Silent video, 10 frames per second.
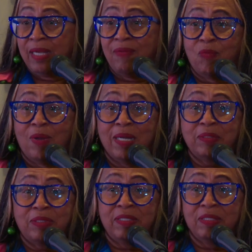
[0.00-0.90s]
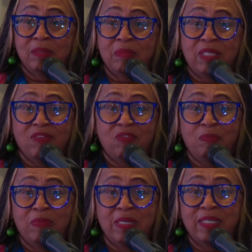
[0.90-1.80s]
I've watched him give
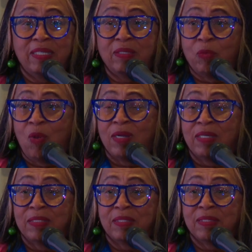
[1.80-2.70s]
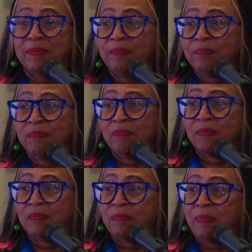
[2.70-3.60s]
money, walk into
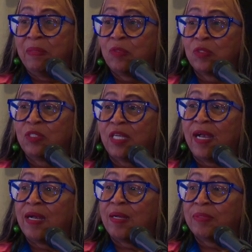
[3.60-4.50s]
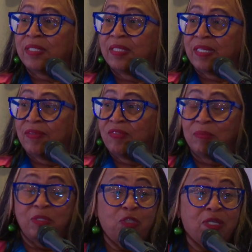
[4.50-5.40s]
people's jobs and give
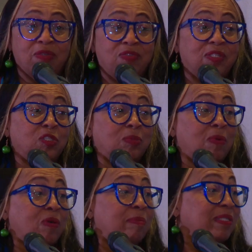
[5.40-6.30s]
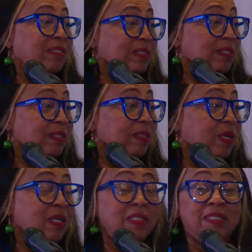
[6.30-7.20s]
them a check for their small business,
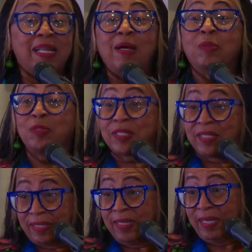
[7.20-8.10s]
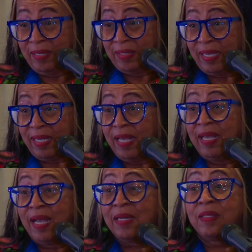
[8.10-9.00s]
unannounced. Okay,
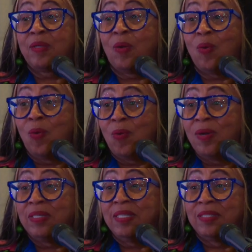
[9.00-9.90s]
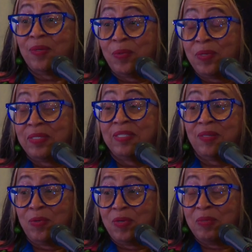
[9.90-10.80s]
I could go on and on and
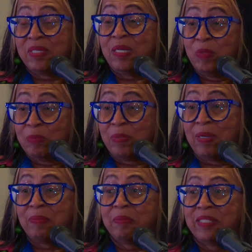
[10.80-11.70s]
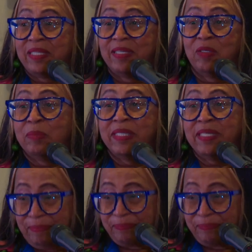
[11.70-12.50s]
on, but he would probably kill me.